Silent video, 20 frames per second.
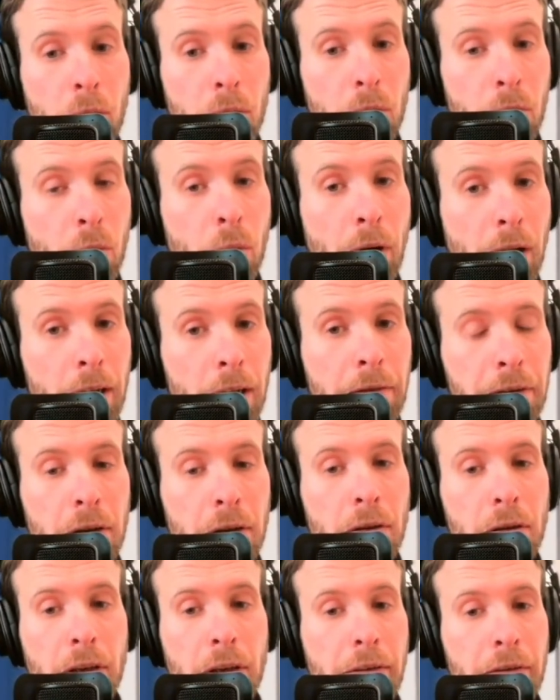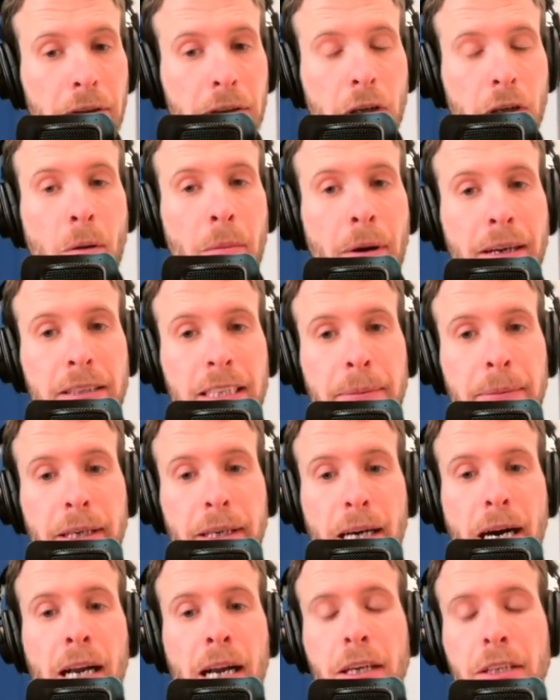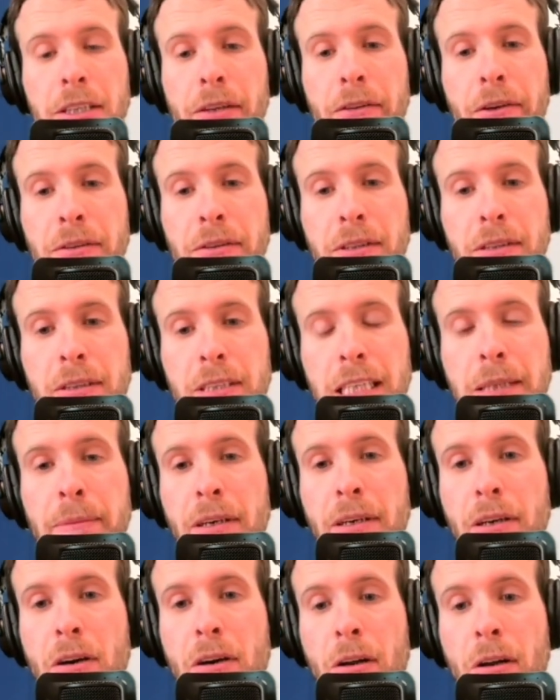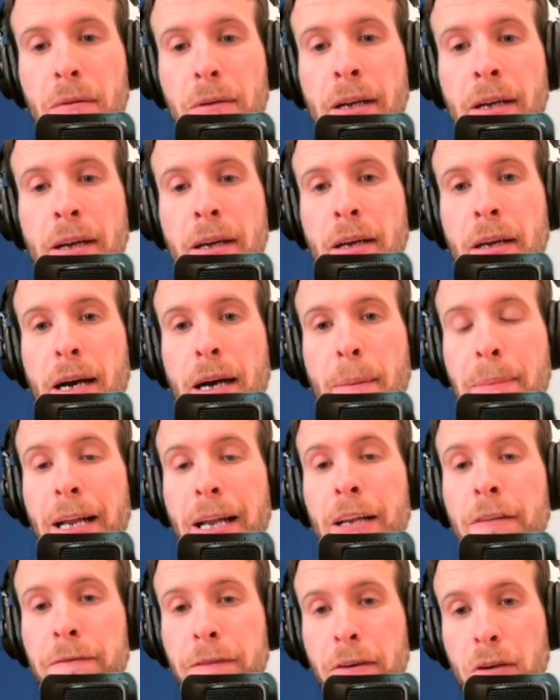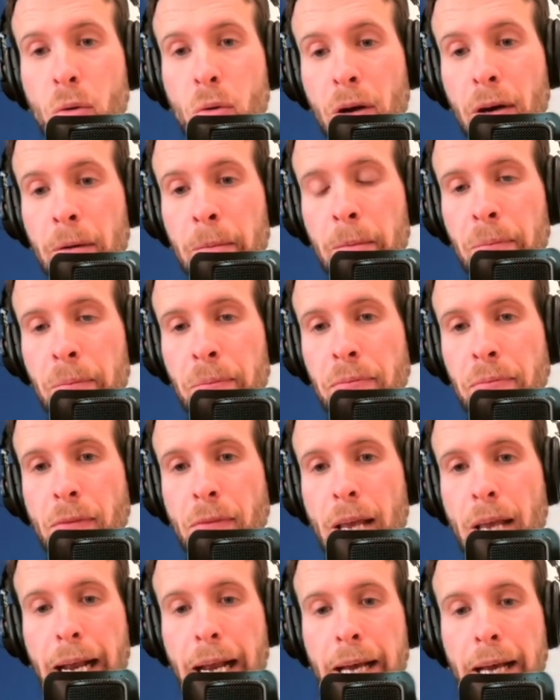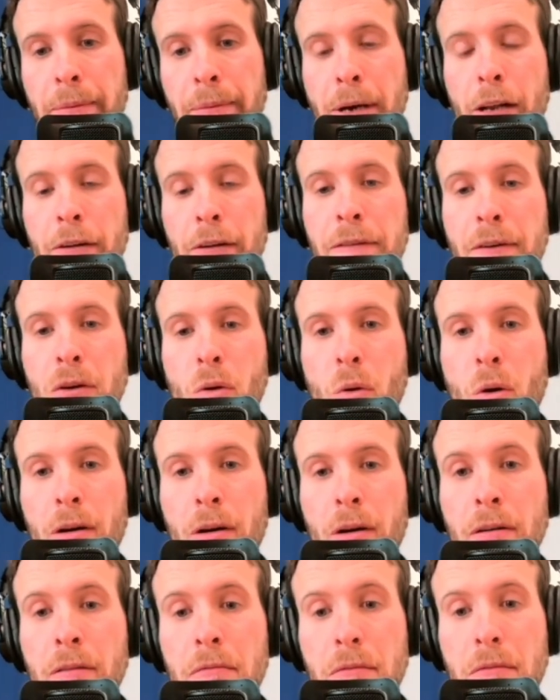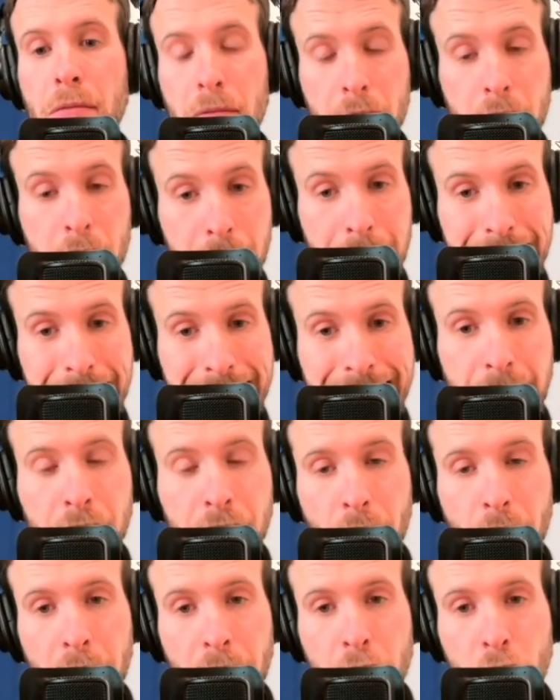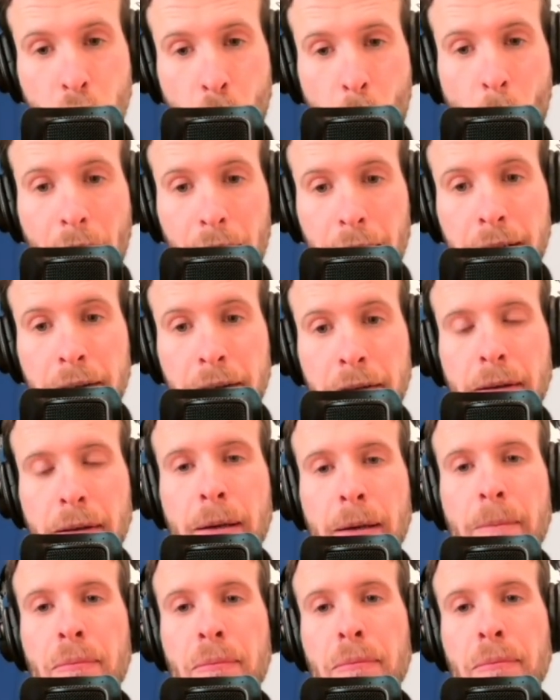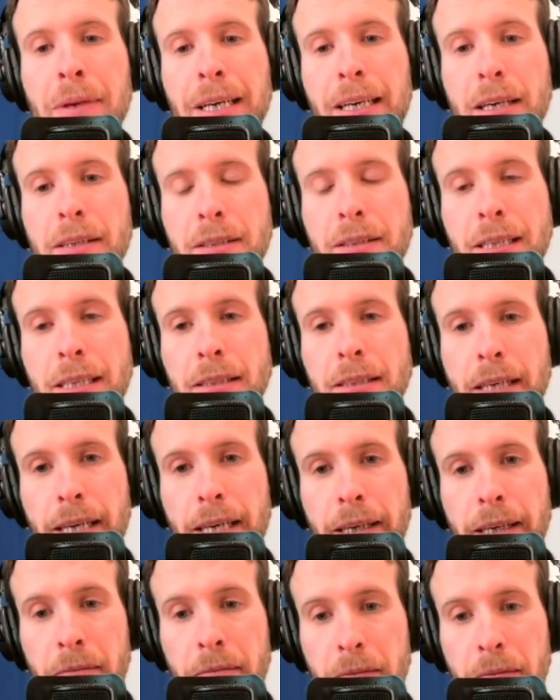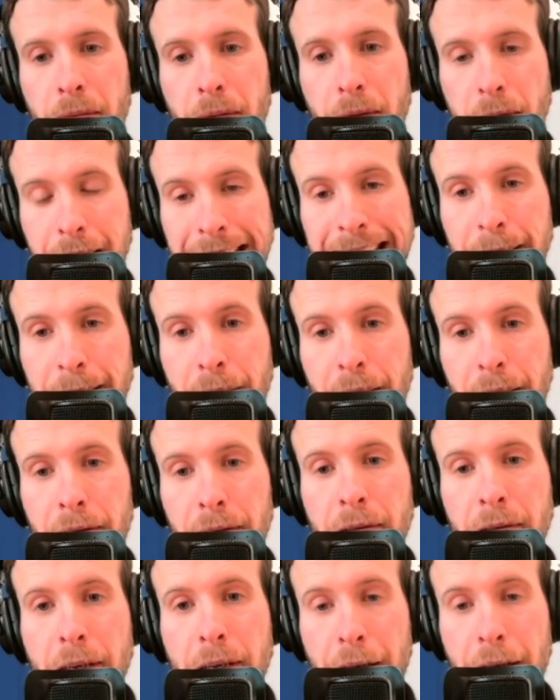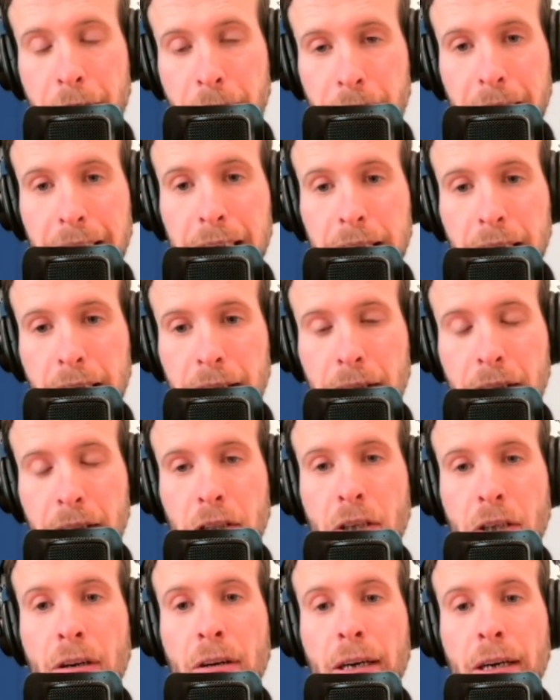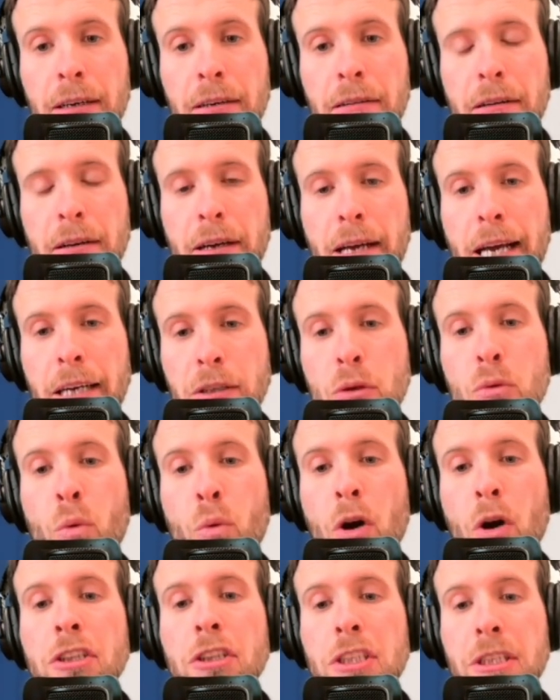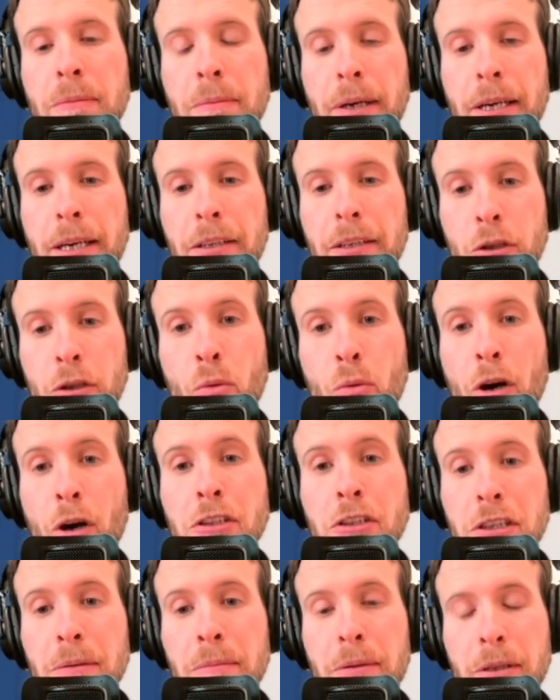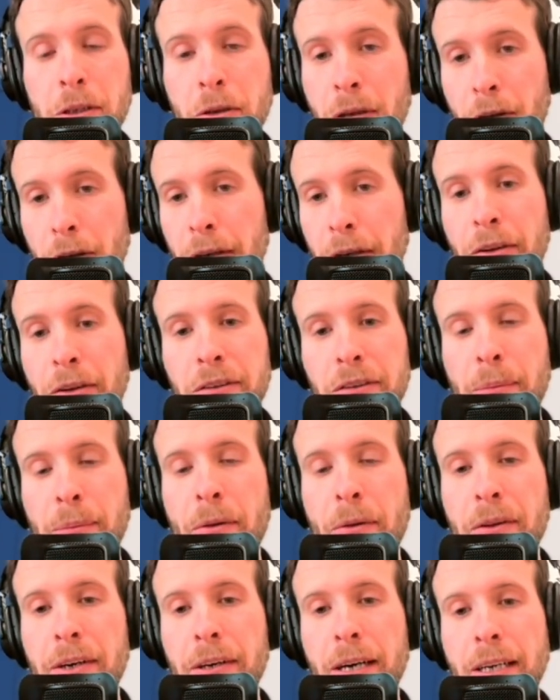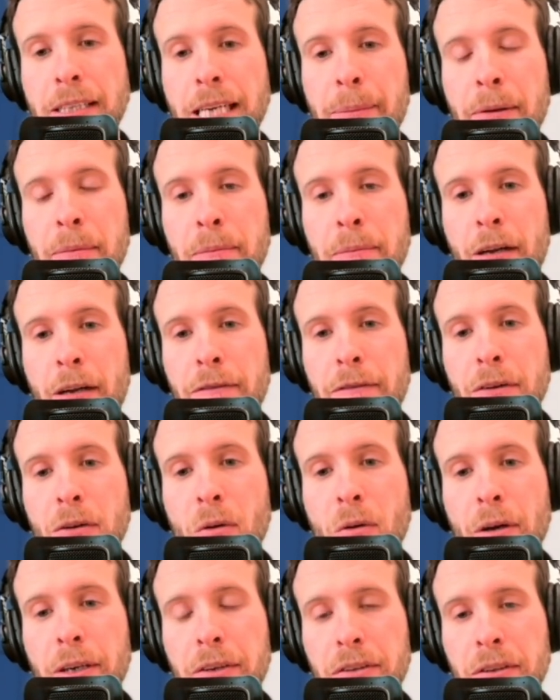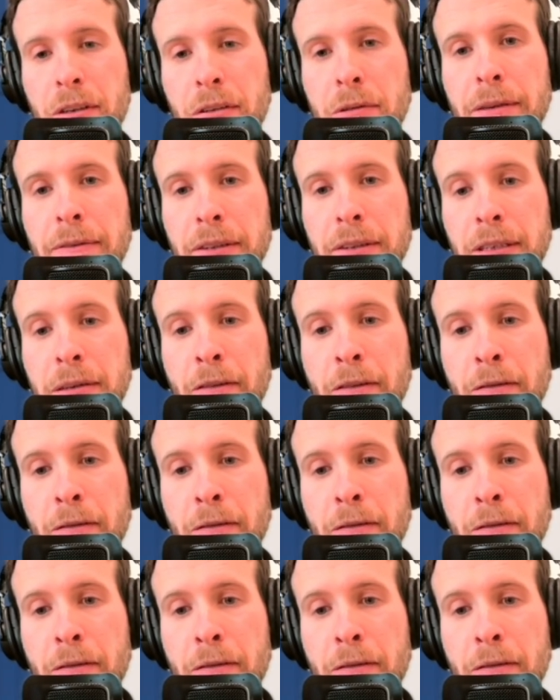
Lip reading: Well, if you know about demonology, there's a demon called Belphegor, and Belphegor sits on a toilet because he's a demon of feces and urine, and you worship him. You can look this up on the internet. Type in Belphegor. He's a derivative of